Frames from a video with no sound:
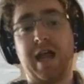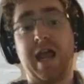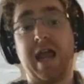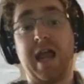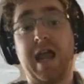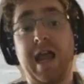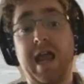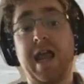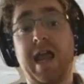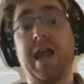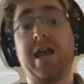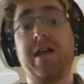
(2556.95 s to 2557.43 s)

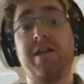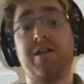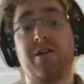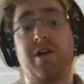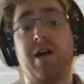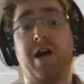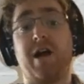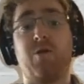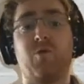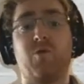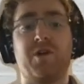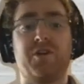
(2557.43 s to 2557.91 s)
and
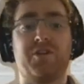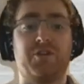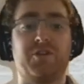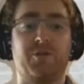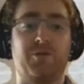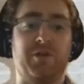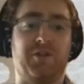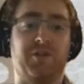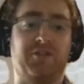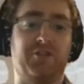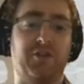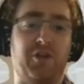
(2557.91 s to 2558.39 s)
I want to
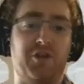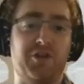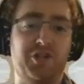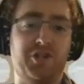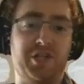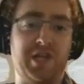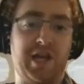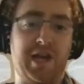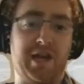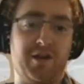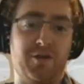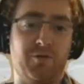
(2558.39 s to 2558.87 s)

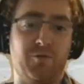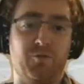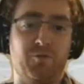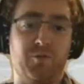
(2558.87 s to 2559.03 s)
associate it